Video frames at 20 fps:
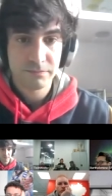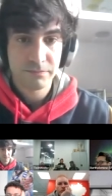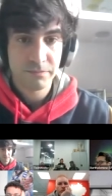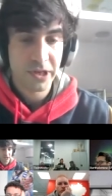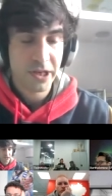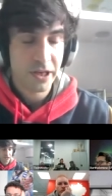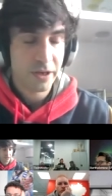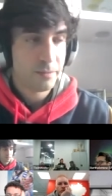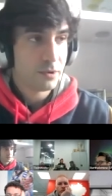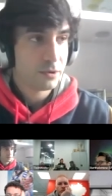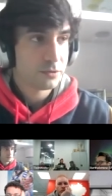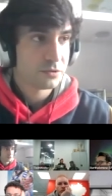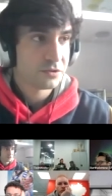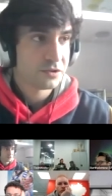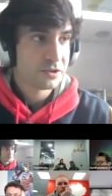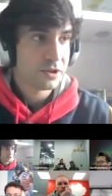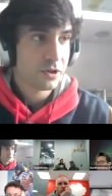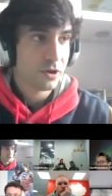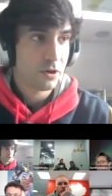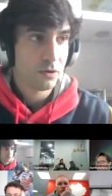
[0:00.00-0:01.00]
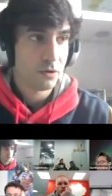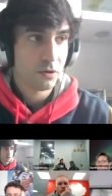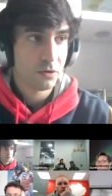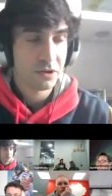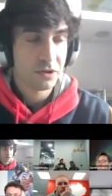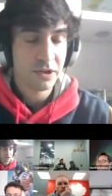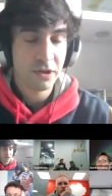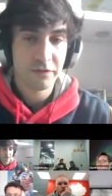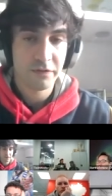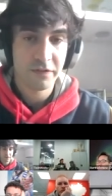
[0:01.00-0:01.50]
be able to see
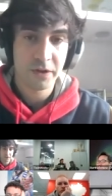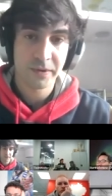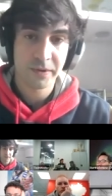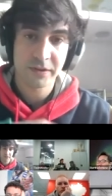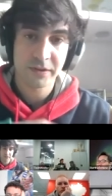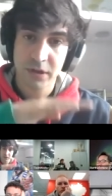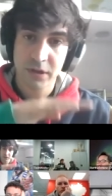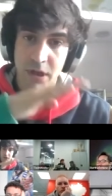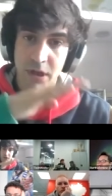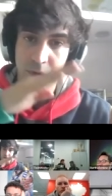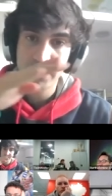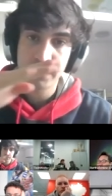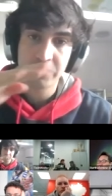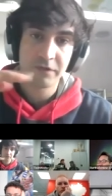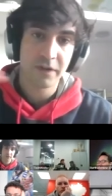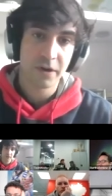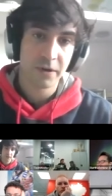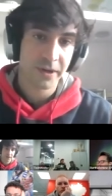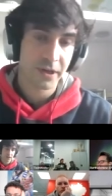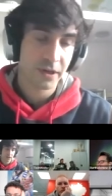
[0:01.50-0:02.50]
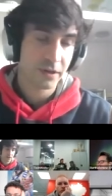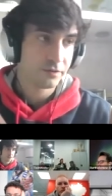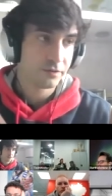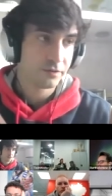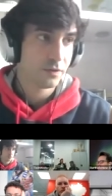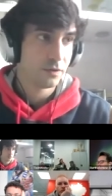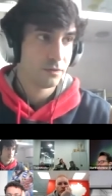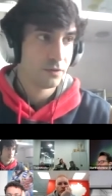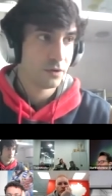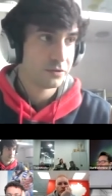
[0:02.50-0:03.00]
only a very slowly varying
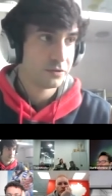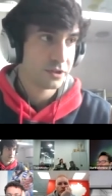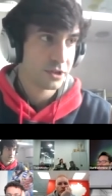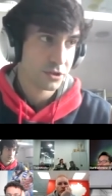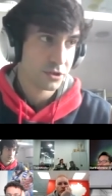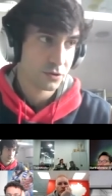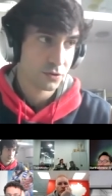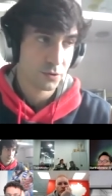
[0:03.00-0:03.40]
voltage.